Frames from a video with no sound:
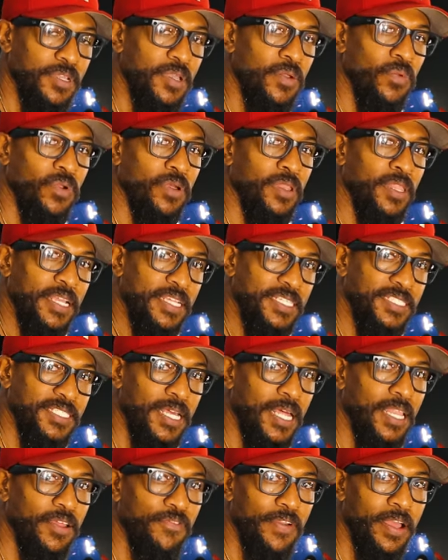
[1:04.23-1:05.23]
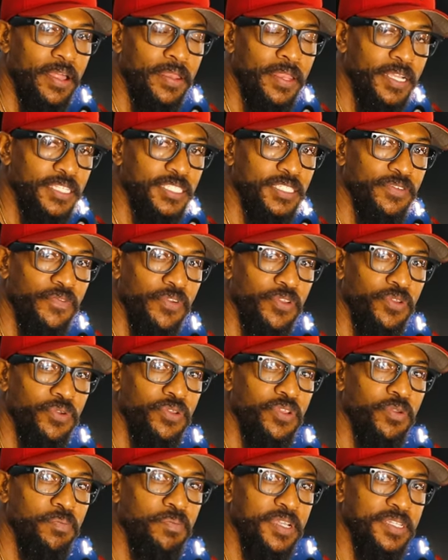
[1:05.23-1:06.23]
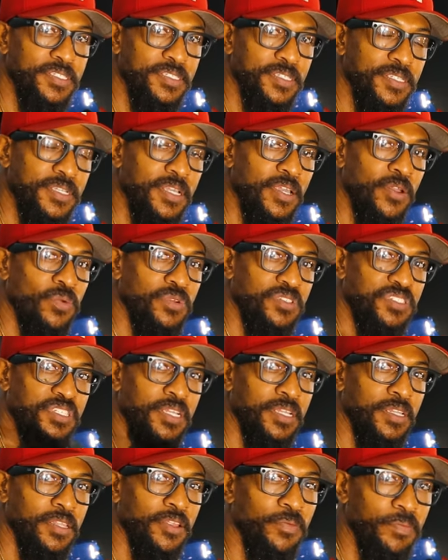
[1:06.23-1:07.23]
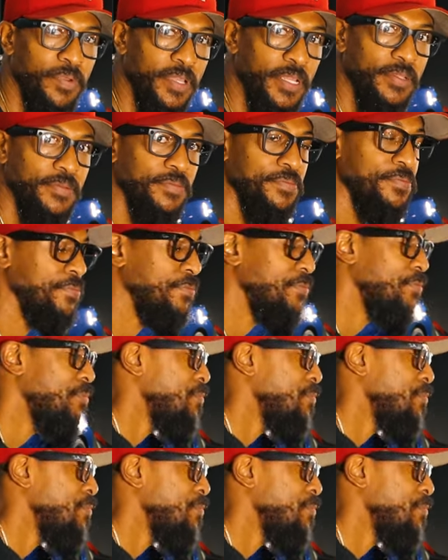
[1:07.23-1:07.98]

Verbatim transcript: We're gonna lay a solid foundation for you and your business. We'll see you in a little bit.